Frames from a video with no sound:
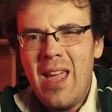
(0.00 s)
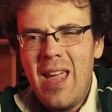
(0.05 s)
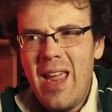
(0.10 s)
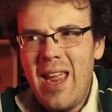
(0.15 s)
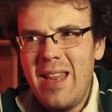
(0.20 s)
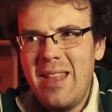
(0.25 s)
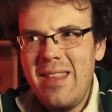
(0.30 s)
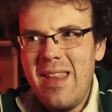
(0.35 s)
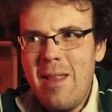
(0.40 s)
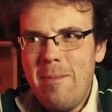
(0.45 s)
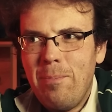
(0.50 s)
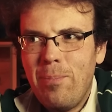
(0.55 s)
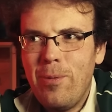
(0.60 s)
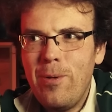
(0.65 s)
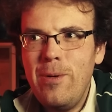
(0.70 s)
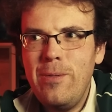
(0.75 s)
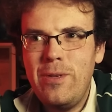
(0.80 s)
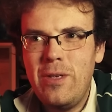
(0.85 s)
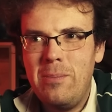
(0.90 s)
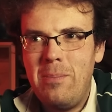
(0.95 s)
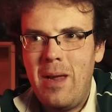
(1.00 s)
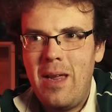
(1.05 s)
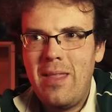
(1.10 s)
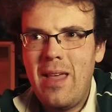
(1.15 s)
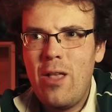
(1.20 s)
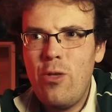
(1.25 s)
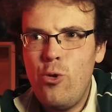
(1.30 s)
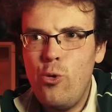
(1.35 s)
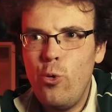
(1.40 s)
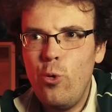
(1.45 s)
it did prove to me
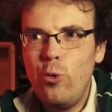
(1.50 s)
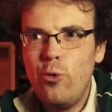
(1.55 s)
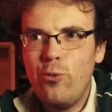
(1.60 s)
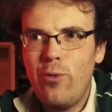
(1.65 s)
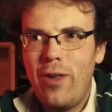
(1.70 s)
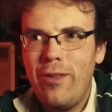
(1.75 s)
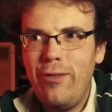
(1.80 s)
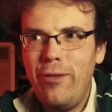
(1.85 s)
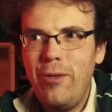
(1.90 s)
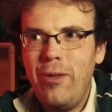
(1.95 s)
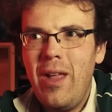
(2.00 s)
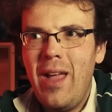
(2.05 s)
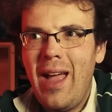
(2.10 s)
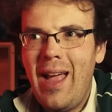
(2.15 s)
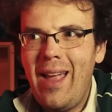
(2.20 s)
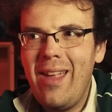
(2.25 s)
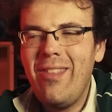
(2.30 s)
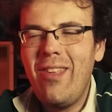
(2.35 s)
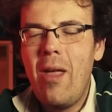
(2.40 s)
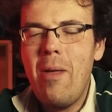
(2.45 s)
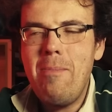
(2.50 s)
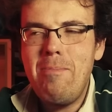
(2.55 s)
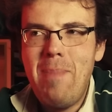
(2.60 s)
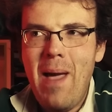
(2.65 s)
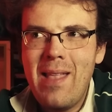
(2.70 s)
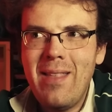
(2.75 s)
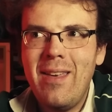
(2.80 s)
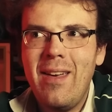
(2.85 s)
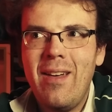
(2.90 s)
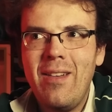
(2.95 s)
that George Russell has a
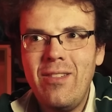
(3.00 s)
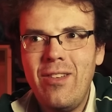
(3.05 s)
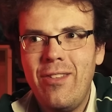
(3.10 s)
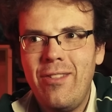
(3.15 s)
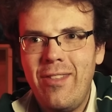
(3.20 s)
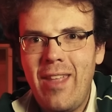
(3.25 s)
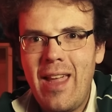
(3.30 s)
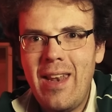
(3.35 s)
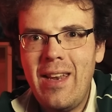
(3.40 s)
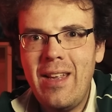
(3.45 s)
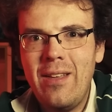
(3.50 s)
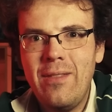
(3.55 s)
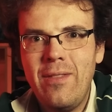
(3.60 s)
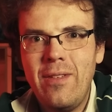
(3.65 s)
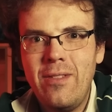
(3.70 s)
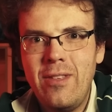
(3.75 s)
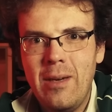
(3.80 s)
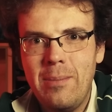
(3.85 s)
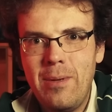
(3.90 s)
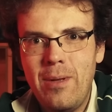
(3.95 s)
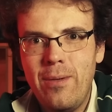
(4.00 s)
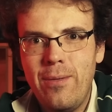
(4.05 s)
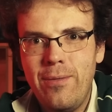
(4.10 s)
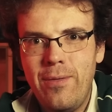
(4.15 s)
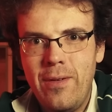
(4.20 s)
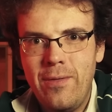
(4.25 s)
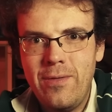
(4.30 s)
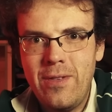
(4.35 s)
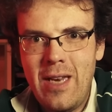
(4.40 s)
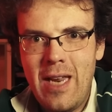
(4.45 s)
better understanding of the
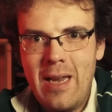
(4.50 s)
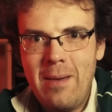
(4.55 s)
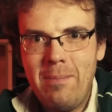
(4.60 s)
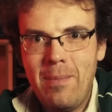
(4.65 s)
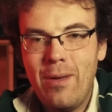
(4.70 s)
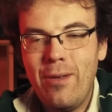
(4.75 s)
W15,